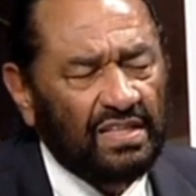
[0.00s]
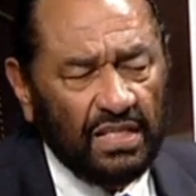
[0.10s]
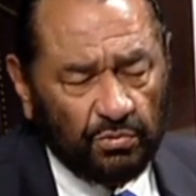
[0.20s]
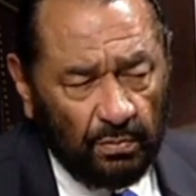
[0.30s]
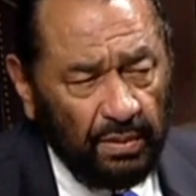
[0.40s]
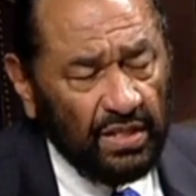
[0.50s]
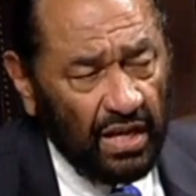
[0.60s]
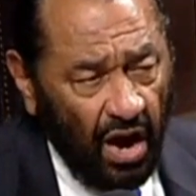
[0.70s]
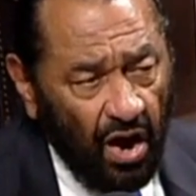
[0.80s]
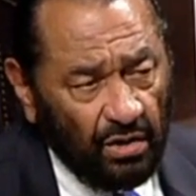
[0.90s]
This would be
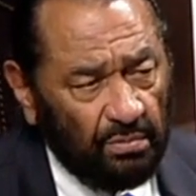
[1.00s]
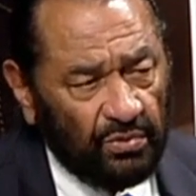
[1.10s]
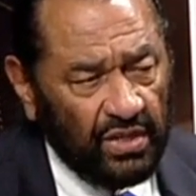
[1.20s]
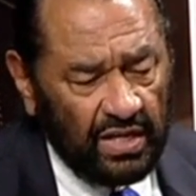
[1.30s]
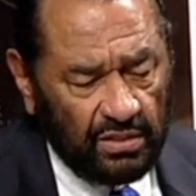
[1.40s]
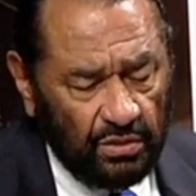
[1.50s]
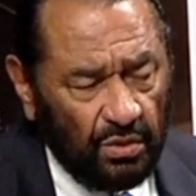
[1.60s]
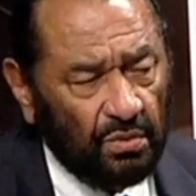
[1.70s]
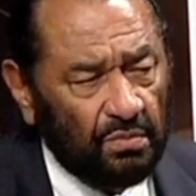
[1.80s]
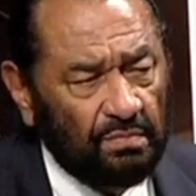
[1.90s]
the honorable thing to
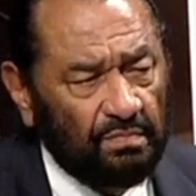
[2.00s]
do.